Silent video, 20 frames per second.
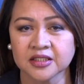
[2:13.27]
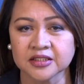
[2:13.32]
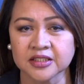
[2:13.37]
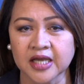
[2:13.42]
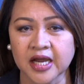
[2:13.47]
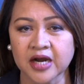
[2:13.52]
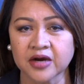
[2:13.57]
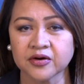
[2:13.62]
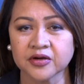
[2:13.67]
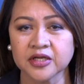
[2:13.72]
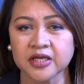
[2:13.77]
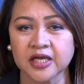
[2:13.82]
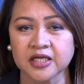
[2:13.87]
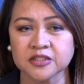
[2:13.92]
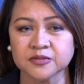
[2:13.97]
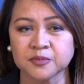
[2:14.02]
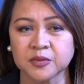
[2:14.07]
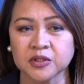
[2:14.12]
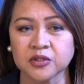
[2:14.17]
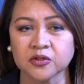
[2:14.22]
Gary
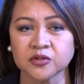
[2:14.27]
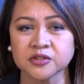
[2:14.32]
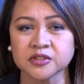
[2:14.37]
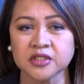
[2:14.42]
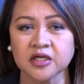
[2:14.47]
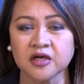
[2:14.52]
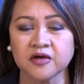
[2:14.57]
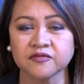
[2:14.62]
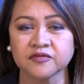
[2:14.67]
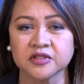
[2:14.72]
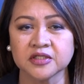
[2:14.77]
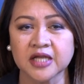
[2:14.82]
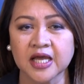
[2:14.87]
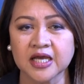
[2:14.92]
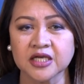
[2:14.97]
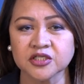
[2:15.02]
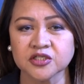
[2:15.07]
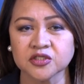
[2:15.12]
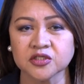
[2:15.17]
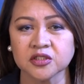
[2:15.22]
Espinosa of the
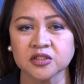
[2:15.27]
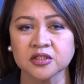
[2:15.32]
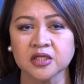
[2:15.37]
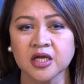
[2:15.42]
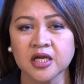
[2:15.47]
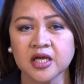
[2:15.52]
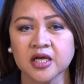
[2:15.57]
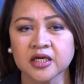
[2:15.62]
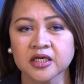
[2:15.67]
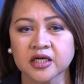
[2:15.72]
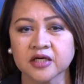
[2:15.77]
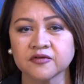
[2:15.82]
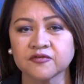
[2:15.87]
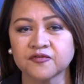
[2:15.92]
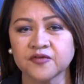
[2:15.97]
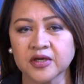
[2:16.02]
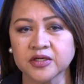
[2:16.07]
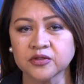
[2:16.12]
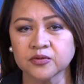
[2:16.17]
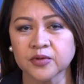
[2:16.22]
National
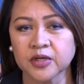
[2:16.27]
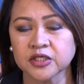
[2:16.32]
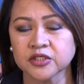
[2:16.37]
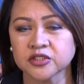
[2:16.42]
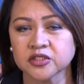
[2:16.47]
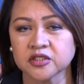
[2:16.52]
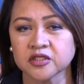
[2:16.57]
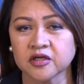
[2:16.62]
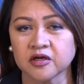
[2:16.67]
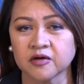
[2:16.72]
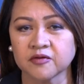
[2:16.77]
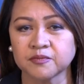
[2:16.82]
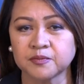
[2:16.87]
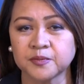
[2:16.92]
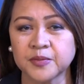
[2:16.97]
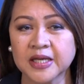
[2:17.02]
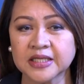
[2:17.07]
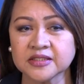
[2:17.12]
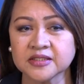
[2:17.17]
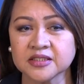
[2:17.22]
Confederation of
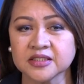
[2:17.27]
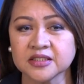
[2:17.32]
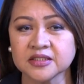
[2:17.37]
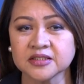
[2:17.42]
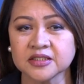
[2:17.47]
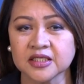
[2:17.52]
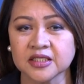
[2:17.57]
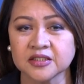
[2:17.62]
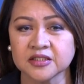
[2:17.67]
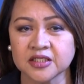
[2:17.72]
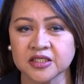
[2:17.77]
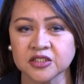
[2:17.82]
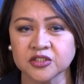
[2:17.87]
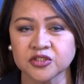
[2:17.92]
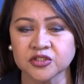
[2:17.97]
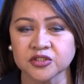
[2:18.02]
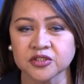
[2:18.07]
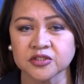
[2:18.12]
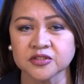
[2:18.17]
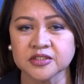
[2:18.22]
Peasant,
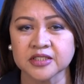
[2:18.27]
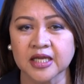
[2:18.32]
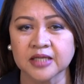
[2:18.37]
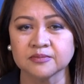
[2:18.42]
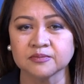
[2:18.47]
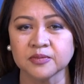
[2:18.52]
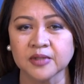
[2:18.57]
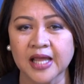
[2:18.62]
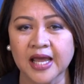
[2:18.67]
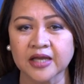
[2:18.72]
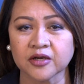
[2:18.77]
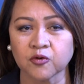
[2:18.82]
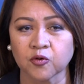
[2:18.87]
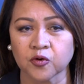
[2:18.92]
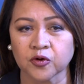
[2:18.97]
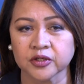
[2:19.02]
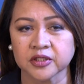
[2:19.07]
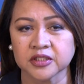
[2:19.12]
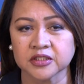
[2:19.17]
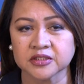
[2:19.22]
Indigenous, and Black
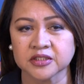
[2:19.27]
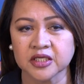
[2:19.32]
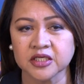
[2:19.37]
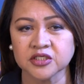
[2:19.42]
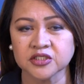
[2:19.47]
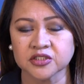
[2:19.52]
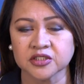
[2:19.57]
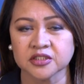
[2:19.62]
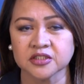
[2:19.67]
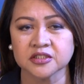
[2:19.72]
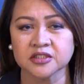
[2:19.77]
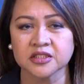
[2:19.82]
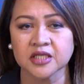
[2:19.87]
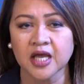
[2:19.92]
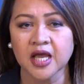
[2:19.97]
Organizations,